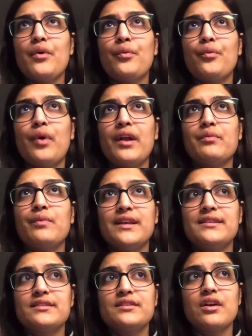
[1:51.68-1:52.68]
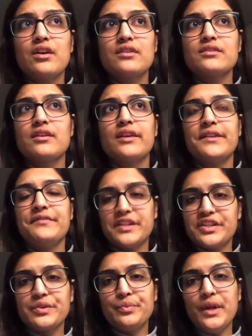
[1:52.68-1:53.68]
When we start our
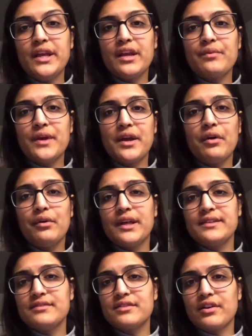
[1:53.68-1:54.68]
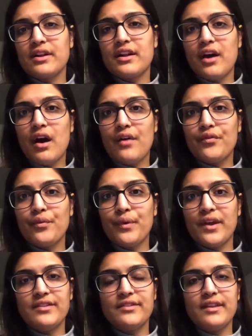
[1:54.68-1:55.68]
convention weekend, we always started off
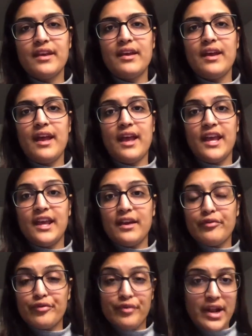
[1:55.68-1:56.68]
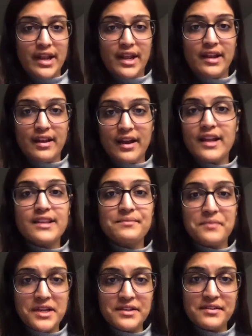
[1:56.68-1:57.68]
with a Friday night
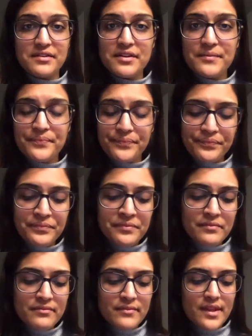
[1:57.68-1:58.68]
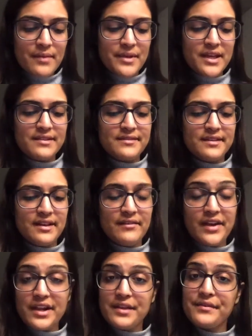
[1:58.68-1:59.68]
mixer. Because the
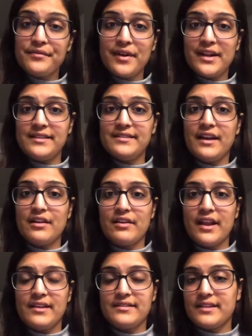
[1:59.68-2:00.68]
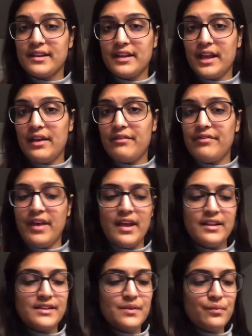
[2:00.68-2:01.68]
event is a Friday, Saturday, Sunday
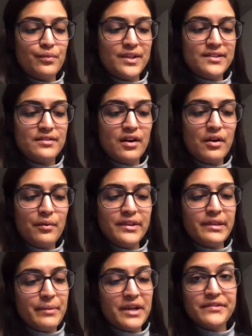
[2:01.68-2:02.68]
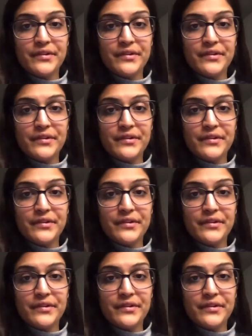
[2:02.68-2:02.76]
event, we start with the mixer